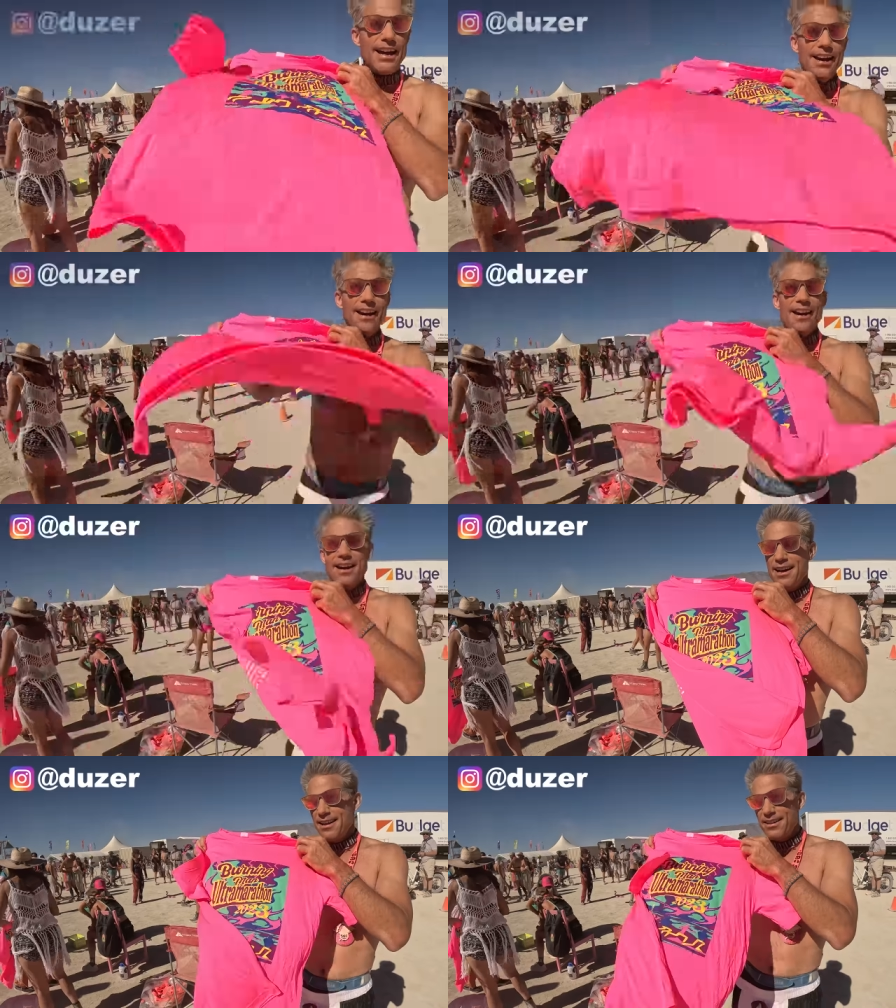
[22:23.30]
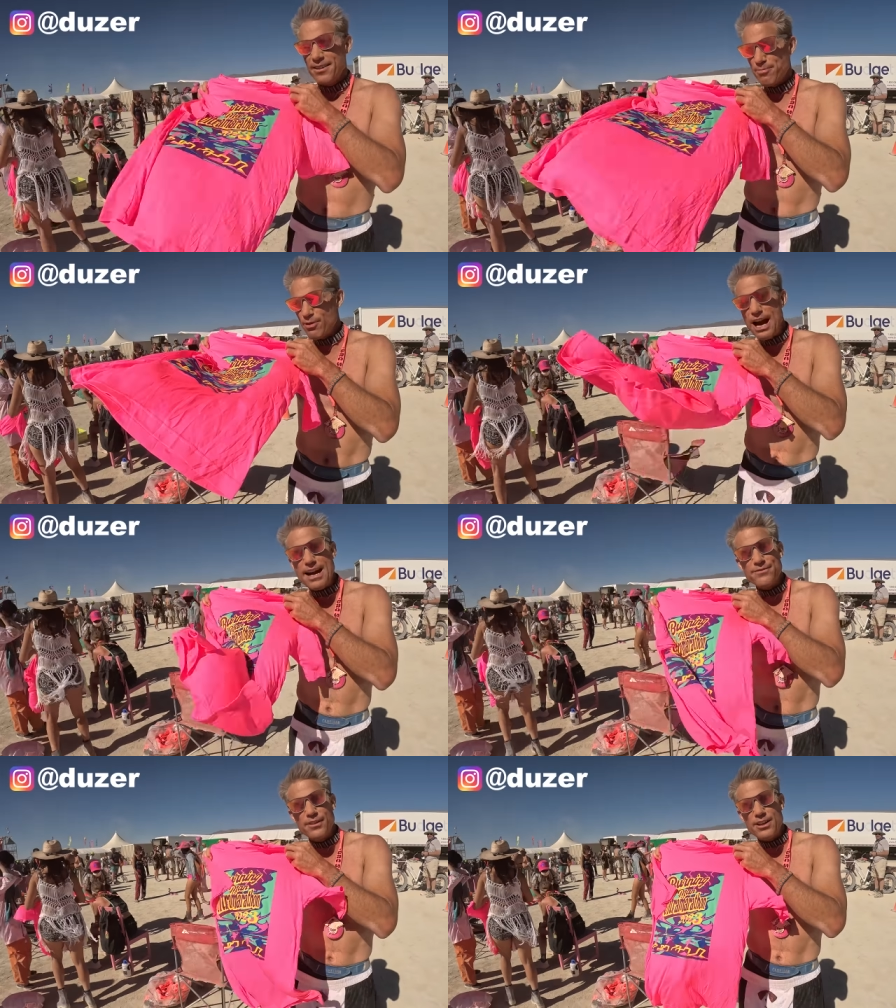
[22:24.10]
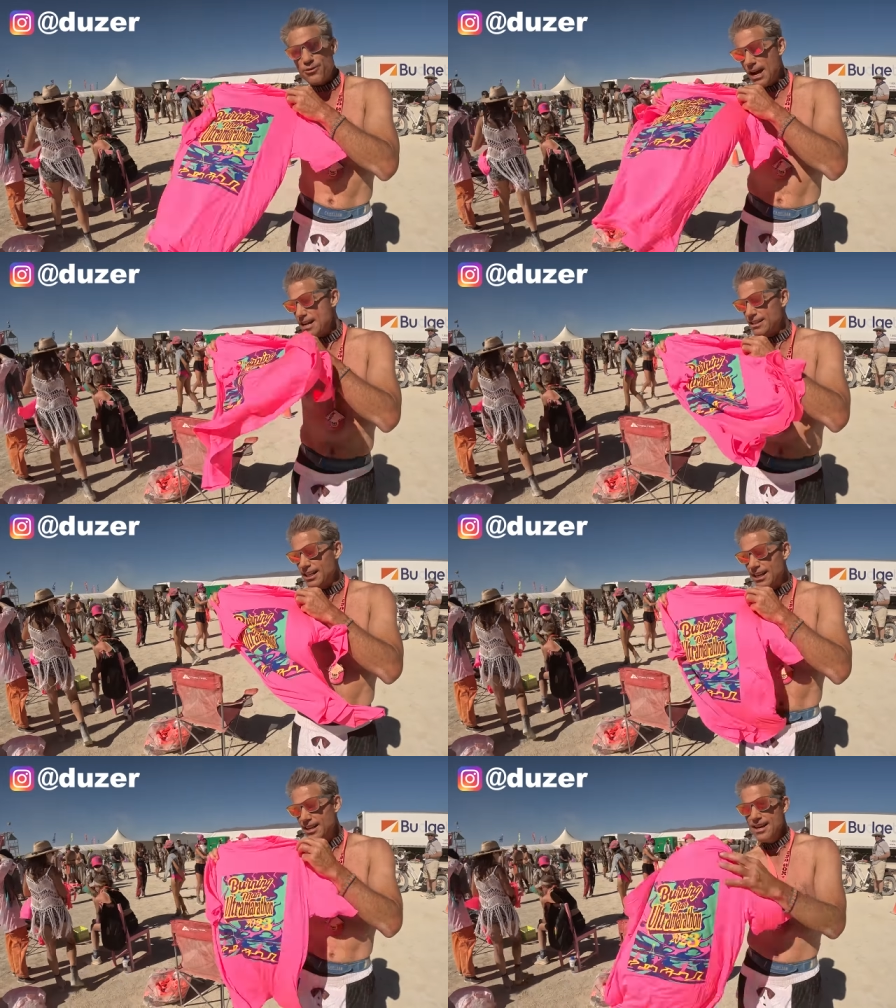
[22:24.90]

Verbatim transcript: that. Yeah. The prize for this race